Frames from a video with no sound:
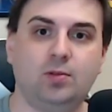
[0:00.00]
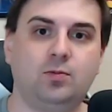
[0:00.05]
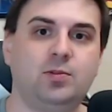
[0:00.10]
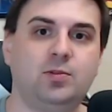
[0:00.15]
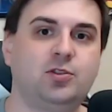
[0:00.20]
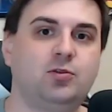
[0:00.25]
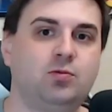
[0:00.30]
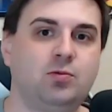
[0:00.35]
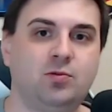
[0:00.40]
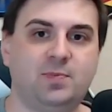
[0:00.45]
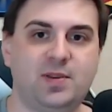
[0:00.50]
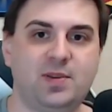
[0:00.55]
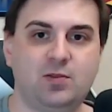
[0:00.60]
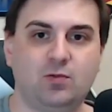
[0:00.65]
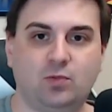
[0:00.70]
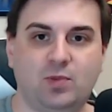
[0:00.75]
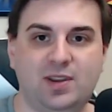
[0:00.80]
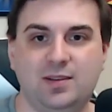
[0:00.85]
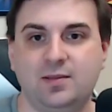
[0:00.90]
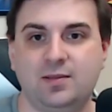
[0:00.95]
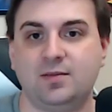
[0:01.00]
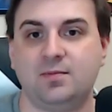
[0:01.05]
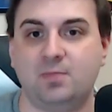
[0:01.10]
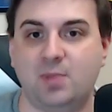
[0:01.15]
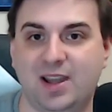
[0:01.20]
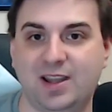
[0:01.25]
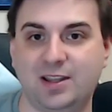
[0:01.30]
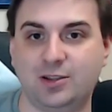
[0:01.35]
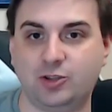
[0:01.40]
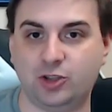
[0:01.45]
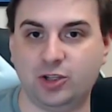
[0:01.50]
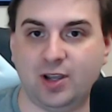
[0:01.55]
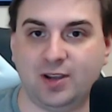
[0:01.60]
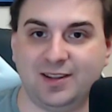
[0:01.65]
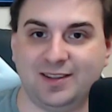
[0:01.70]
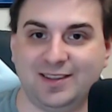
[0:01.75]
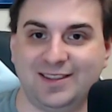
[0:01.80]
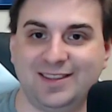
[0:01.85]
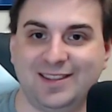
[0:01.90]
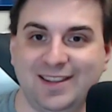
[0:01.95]
which will be written by Chuck
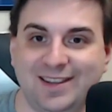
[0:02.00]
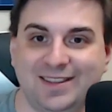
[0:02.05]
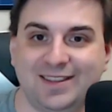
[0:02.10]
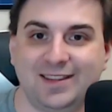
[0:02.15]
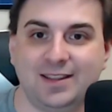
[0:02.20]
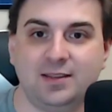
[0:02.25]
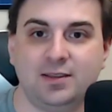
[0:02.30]
Dixon,